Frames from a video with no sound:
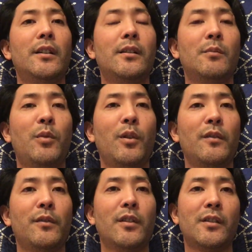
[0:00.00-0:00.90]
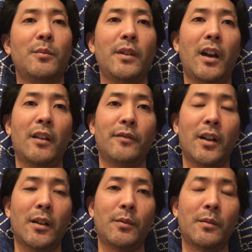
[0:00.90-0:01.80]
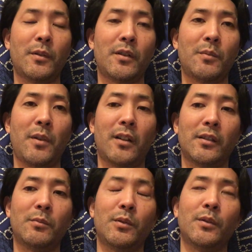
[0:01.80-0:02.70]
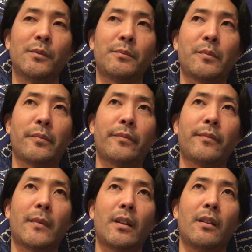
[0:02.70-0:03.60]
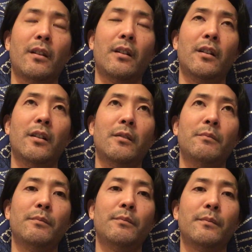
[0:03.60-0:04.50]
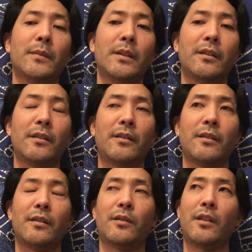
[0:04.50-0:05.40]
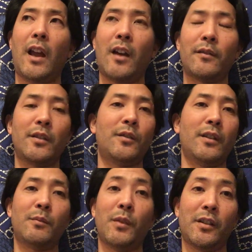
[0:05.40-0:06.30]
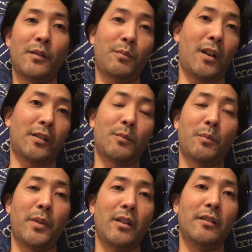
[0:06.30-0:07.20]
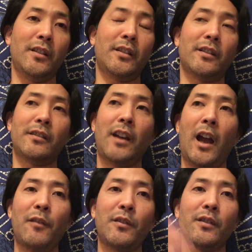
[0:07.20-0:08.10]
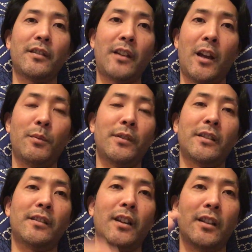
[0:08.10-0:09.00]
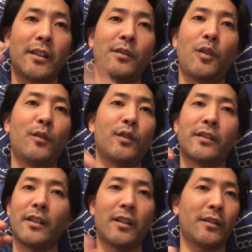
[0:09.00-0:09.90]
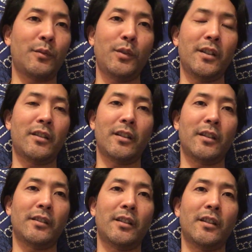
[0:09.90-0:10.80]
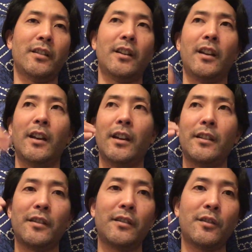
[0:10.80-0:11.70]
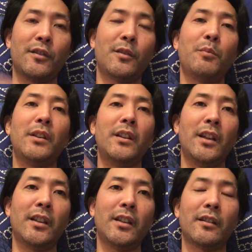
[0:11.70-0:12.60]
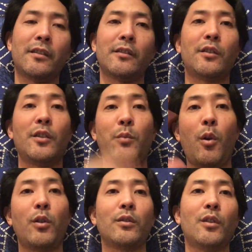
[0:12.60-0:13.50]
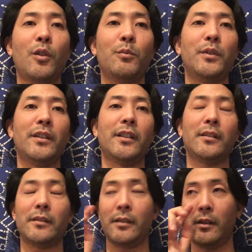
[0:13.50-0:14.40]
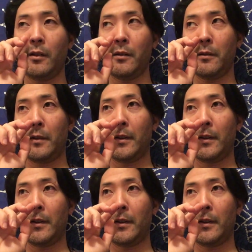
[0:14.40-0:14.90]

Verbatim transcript: it's important for us to be high vibe as much as possible um, at, as much as possible period because after this happens it's not like it's over it's not a switch like i said this is just the beginning this is the portal opening you know